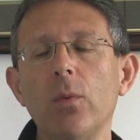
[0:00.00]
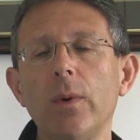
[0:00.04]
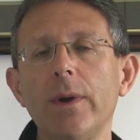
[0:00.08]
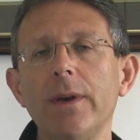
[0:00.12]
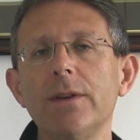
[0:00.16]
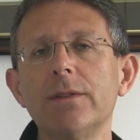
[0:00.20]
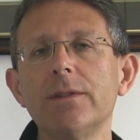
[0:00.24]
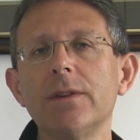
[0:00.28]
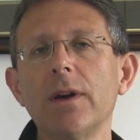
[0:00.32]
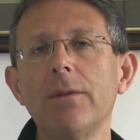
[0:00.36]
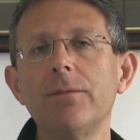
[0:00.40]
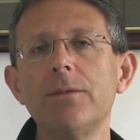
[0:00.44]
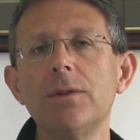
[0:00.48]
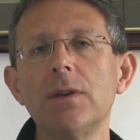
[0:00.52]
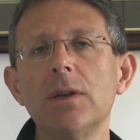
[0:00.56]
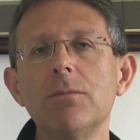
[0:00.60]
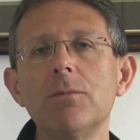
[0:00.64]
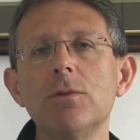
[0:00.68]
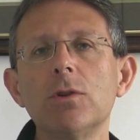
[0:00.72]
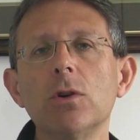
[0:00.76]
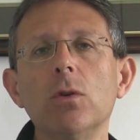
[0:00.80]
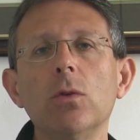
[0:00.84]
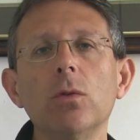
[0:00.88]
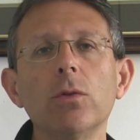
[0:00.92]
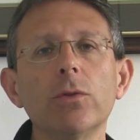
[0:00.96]
weeks I've
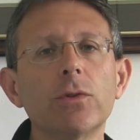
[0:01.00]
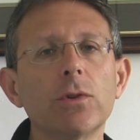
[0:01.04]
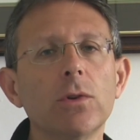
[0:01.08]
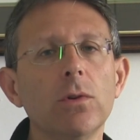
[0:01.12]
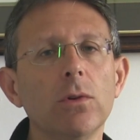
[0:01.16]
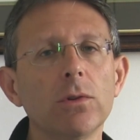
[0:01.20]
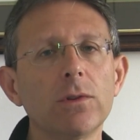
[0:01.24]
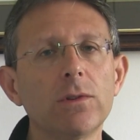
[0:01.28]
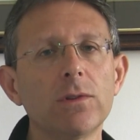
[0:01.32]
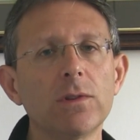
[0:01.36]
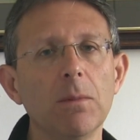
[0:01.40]
tipped a horse called